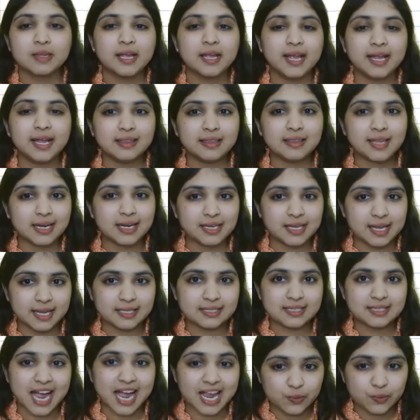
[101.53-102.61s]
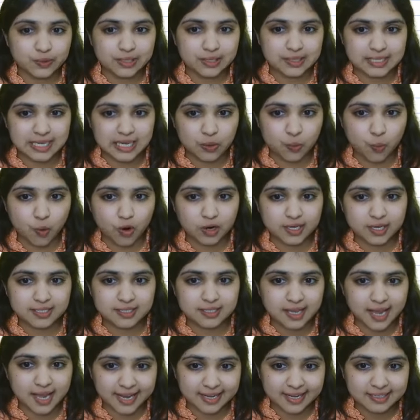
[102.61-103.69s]
In that case, I will see what is
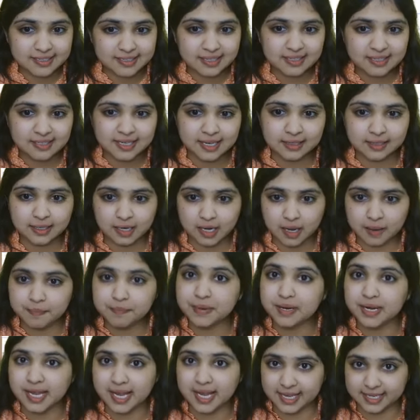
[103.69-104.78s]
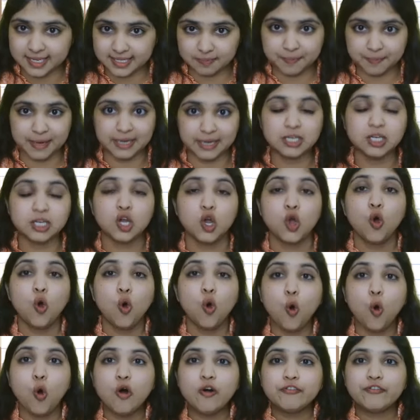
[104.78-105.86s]
the excess that the company has spent
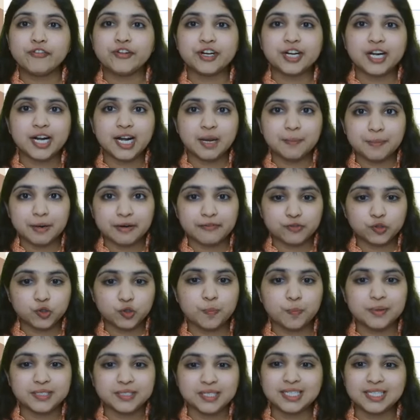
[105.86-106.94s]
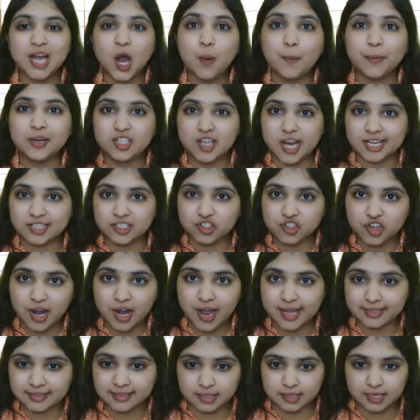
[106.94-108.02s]
over and above 2%, how much extra
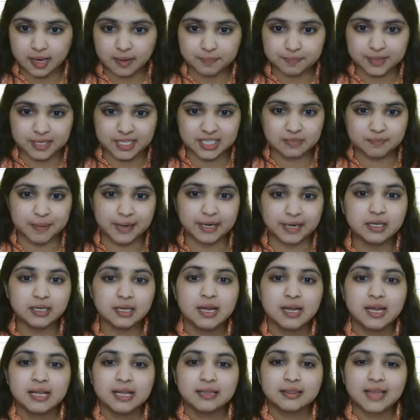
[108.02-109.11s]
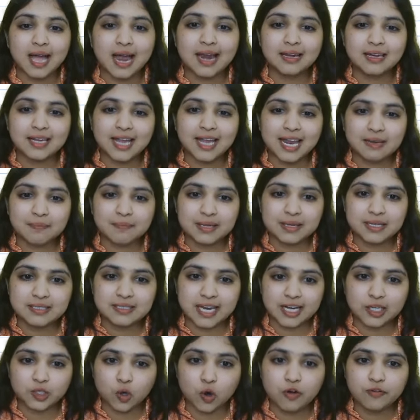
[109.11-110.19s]
has the company spent. That can be
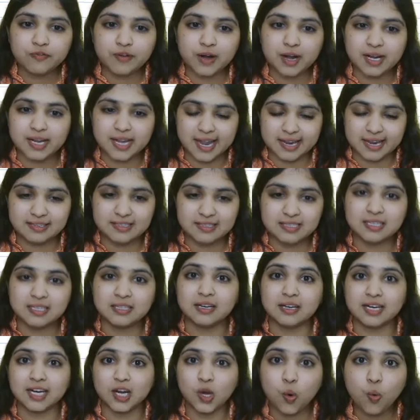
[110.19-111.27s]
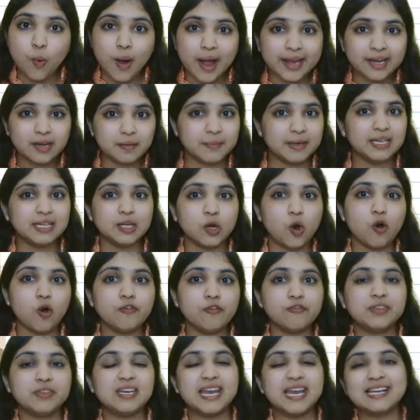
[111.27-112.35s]
set off against the requirement
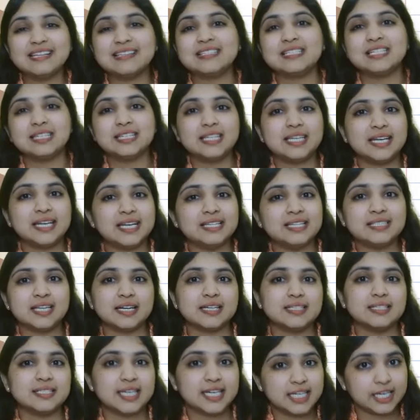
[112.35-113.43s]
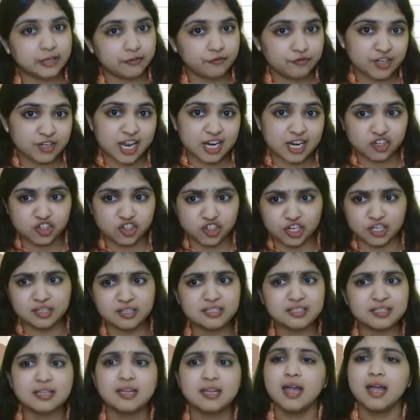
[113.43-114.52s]
of the next 3 succeeding financial
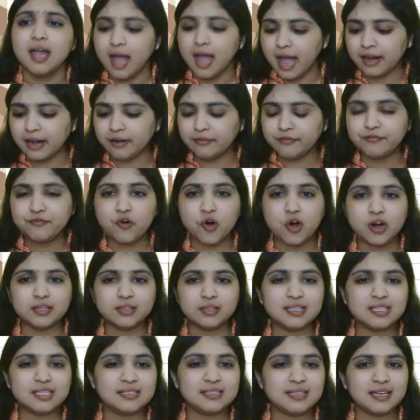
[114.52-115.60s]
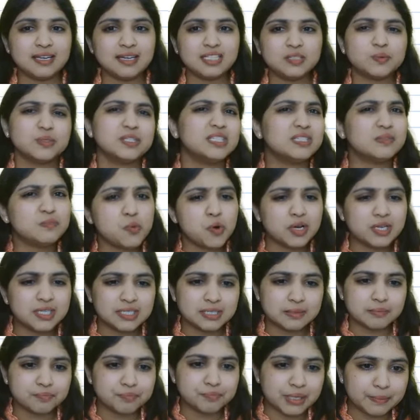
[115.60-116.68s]
years. And for this, there is one small
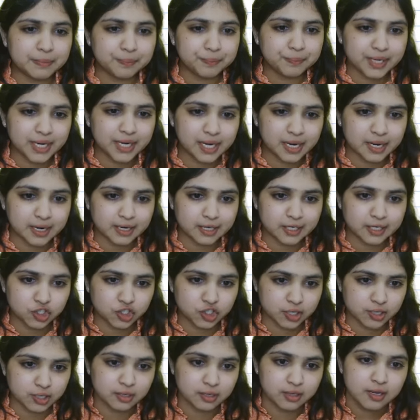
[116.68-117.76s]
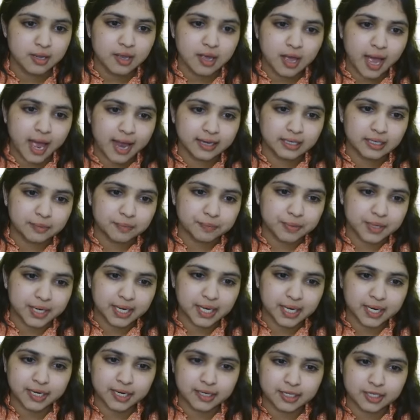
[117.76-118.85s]
simple precondition, and the
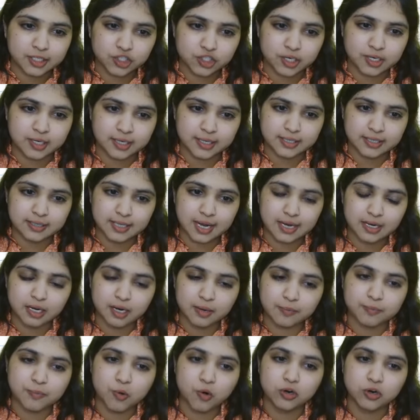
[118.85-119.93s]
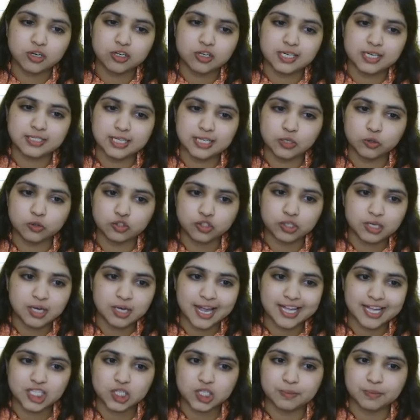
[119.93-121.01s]
precondition is that a board resolution
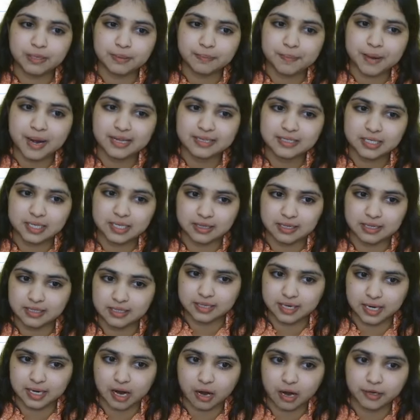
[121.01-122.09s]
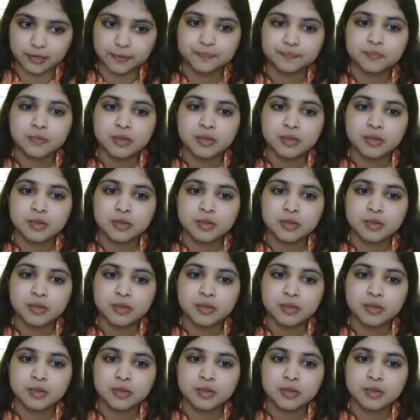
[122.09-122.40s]
has to be passed in regard.